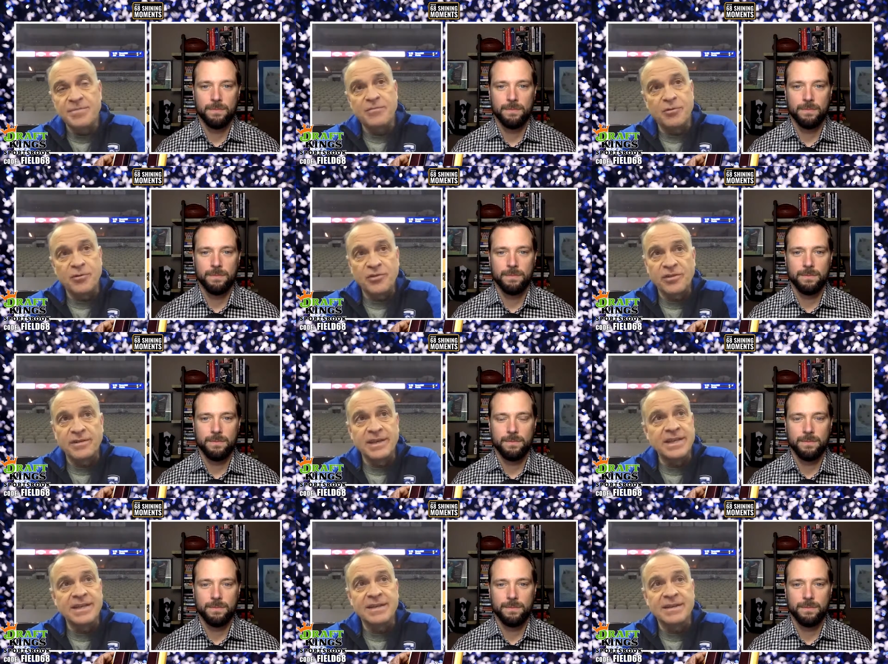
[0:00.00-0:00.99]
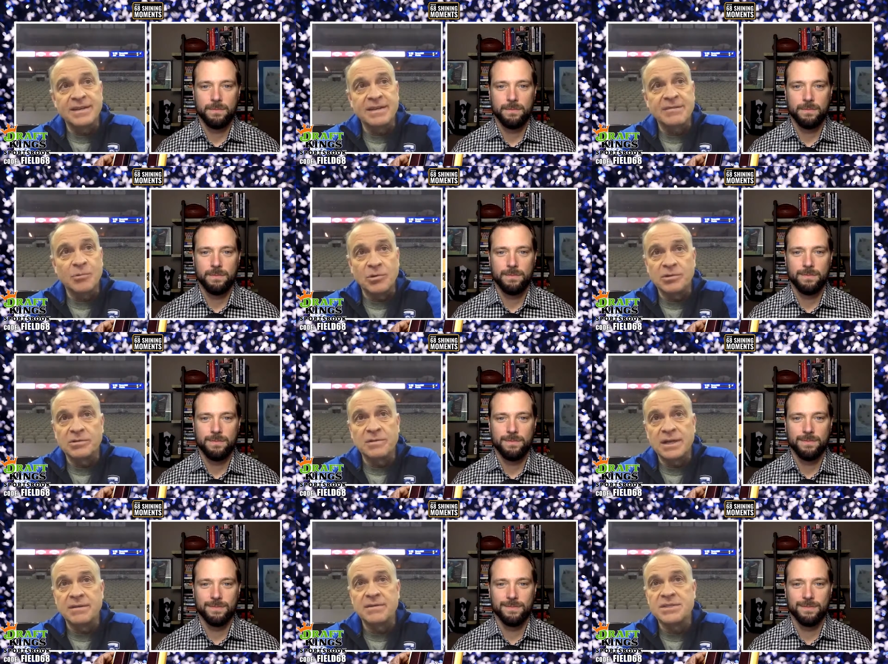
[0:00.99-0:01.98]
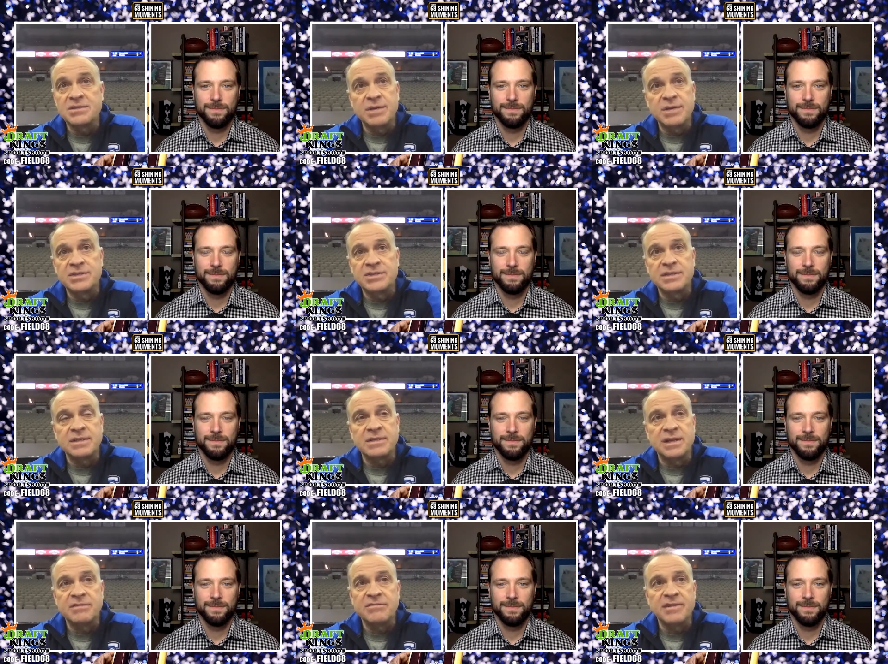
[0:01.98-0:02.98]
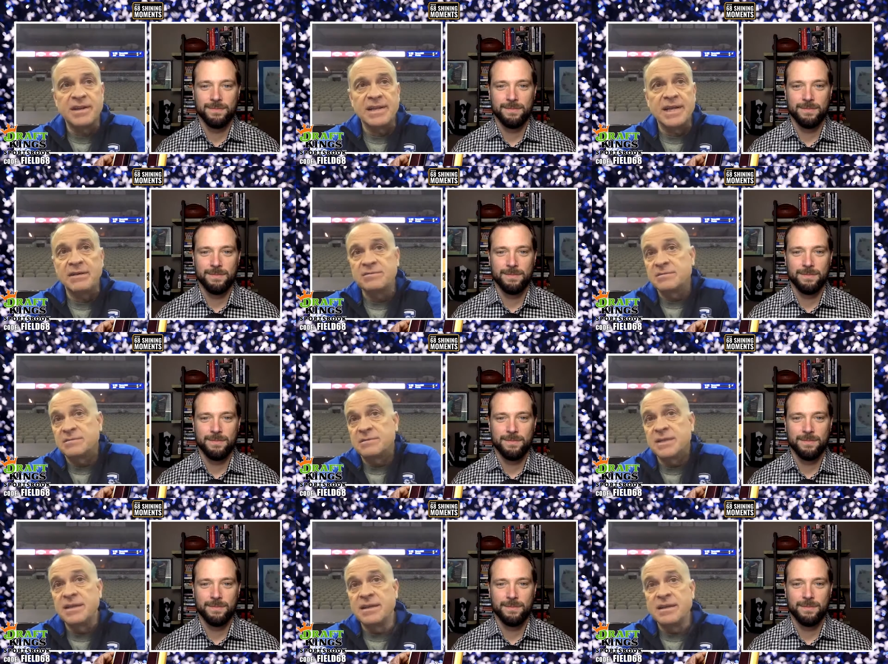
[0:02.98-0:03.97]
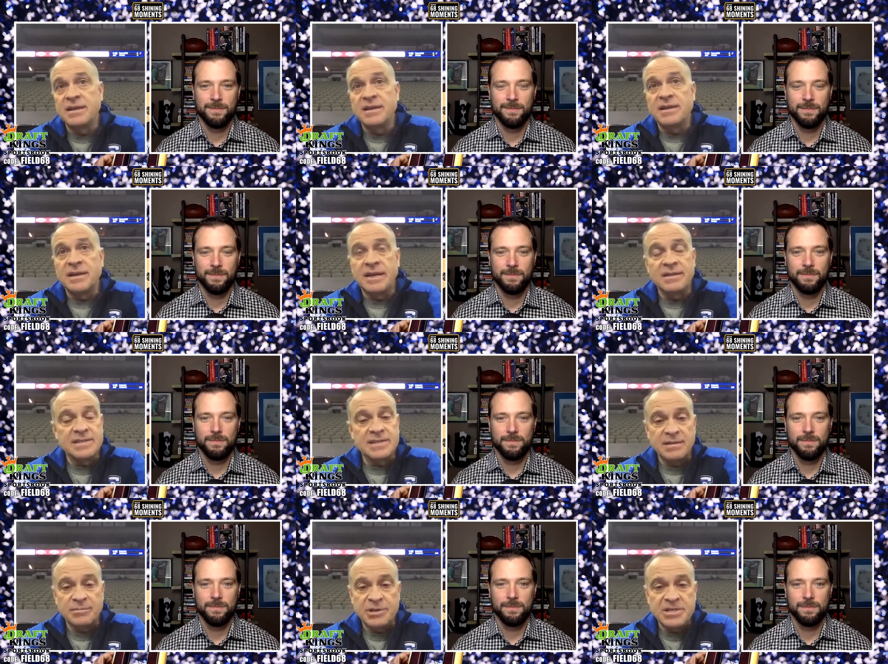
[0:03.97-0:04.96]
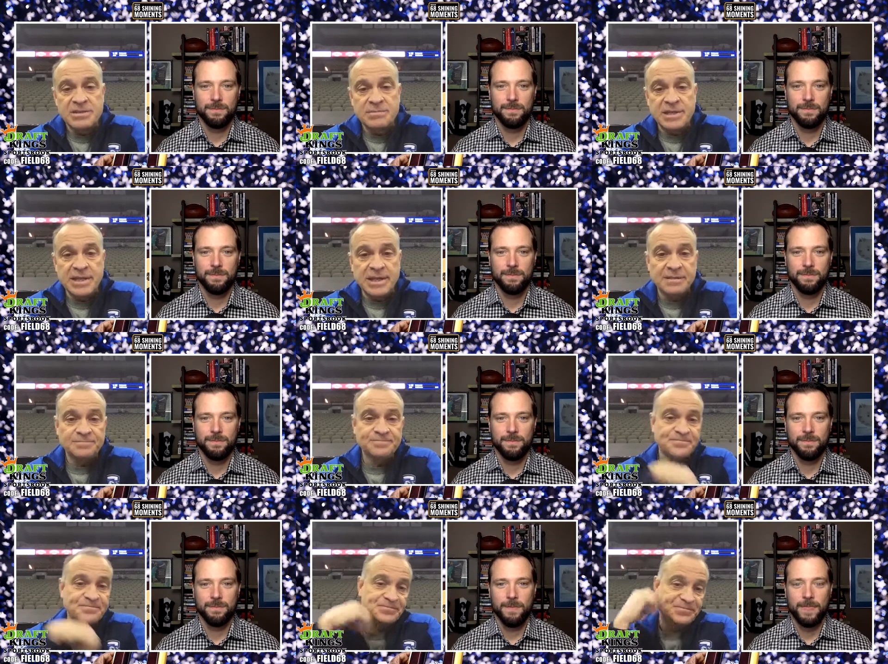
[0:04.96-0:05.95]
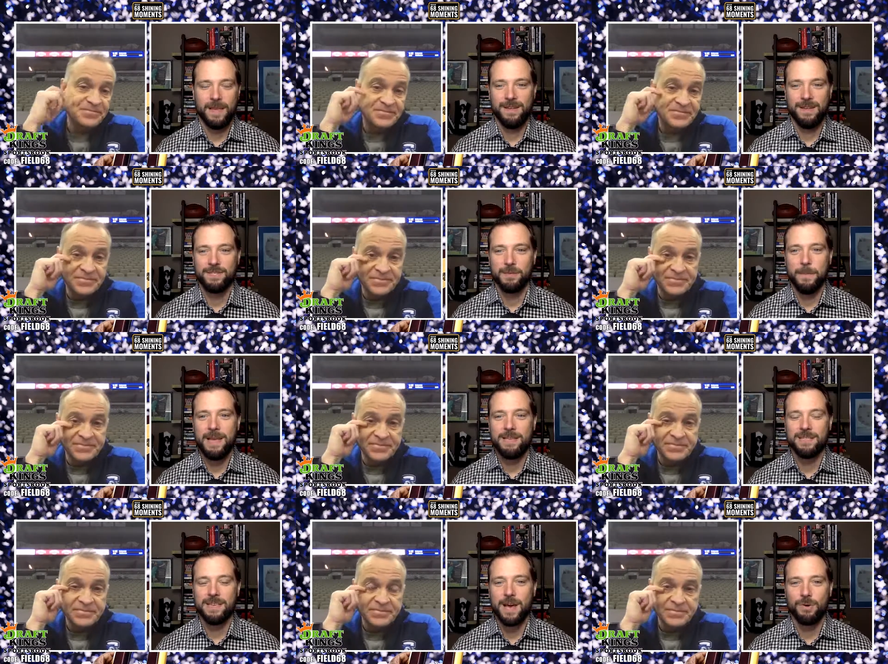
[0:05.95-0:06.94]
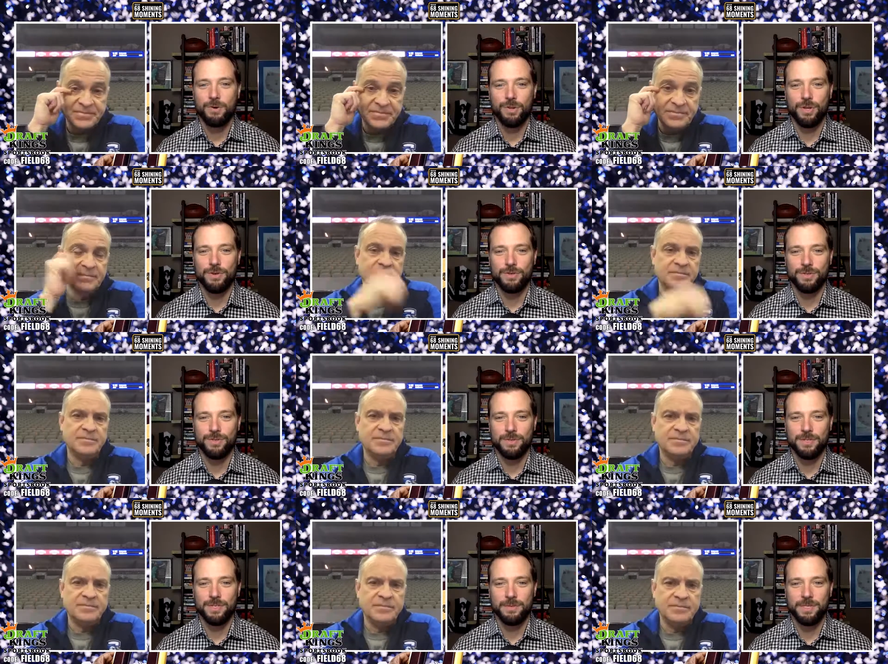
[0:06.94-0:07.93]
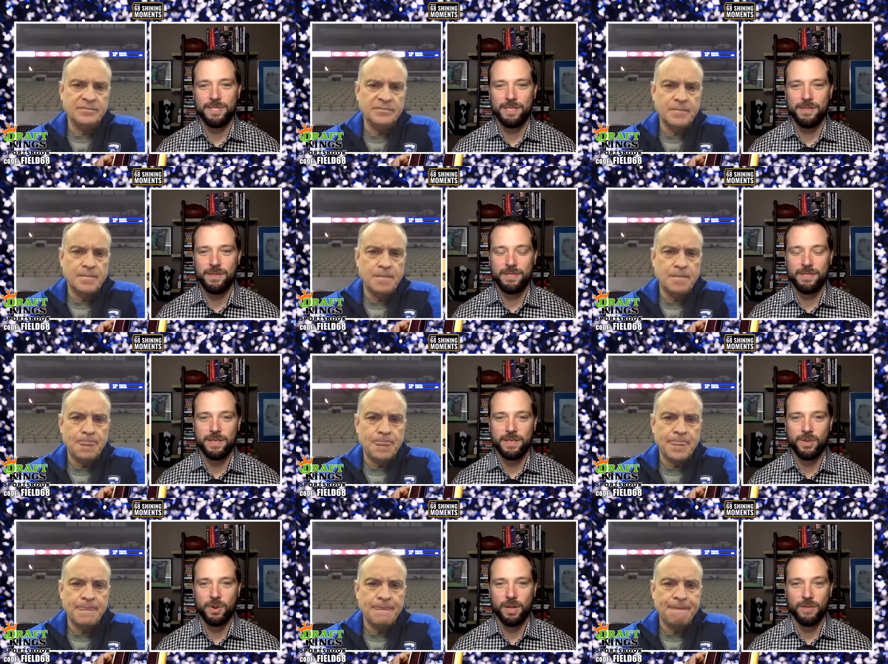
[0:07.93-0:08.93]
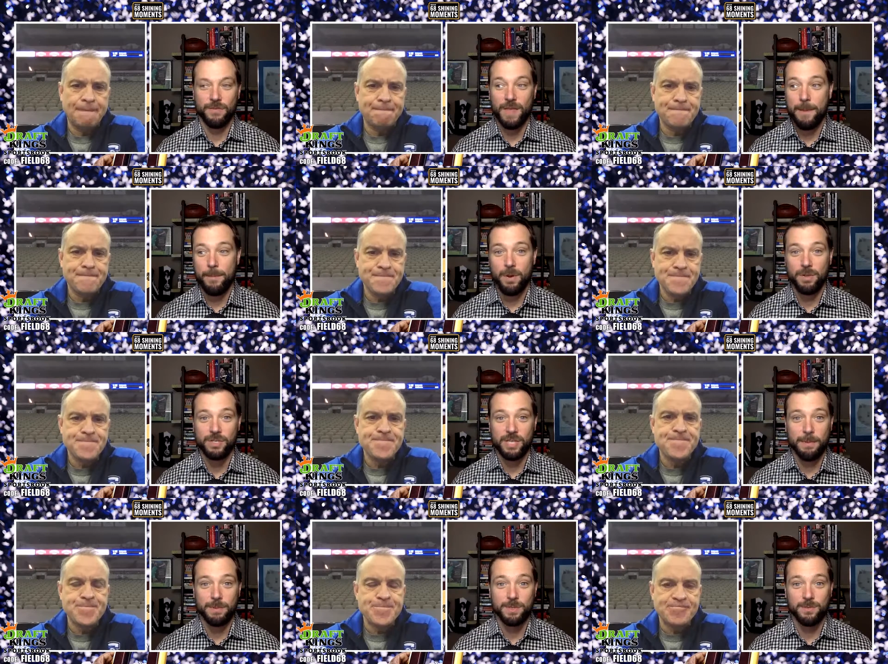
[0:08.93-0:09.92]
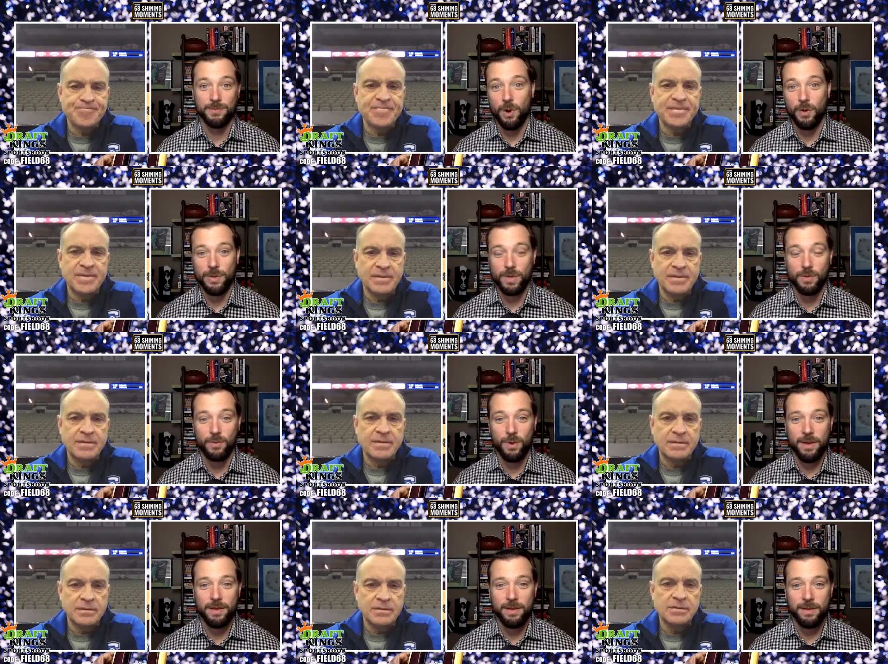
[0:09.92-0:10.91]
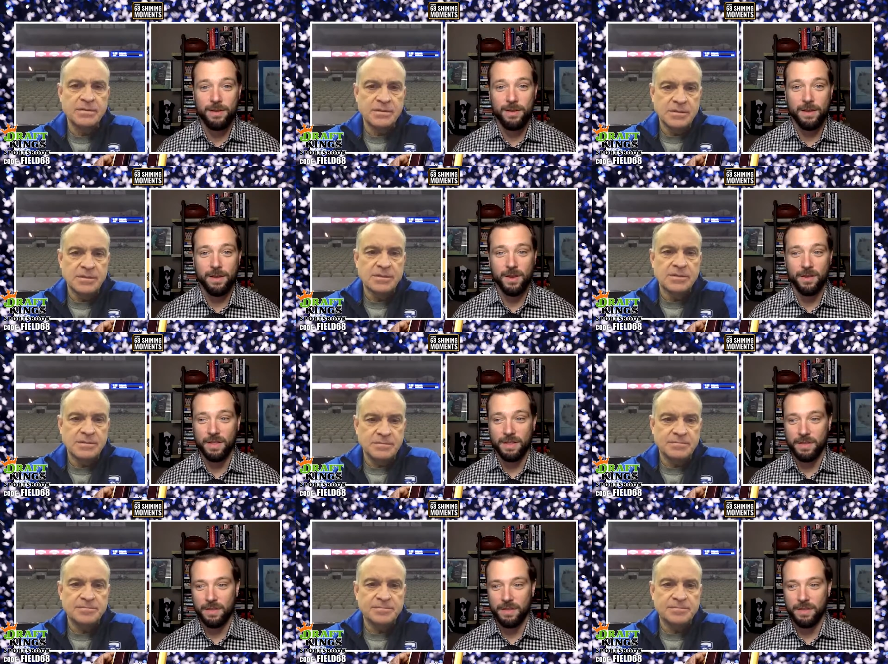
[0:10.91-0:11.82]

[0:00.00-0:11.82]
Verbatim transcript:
Speaker 1: fortunately, it, it rolled around, as you mentioned, and, and fell out, and, and the celebration began.
Speaker 2: It's amazing how close some of these things are. Like, if that ball just happens to fall the other way, you know like